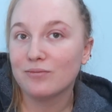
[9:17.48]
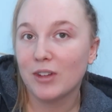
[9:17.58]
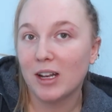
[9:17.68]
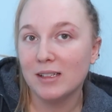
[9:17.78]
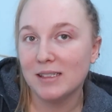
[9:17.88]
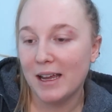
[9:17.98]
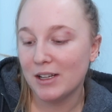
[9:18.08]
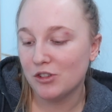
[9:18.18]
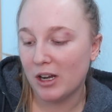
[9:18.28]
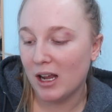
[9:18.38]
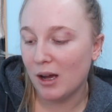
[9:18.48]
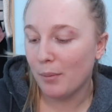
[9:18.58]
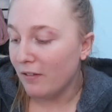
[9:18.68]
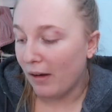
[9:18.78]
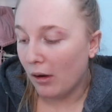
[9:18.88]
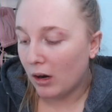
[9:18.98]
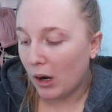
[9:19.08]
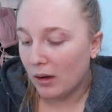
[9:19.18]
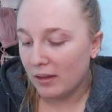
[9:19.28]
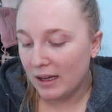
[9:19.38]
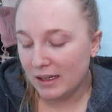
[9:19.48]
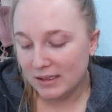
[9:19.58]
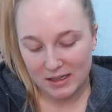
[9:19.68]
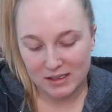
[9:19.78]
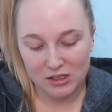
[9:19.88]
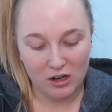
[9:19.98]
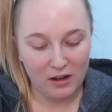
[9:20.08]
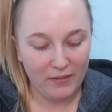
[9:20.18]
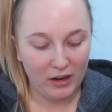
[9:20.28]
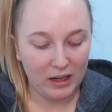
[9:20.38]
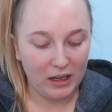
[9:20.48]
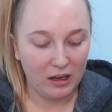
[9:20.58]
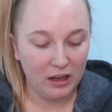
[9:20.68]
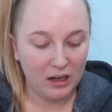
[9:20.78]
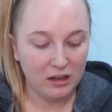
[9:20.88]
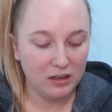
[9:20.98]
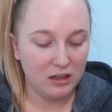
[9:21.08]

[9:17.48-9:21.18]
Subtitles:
I'm gonna say it straight up. The Velcro on this is not very good.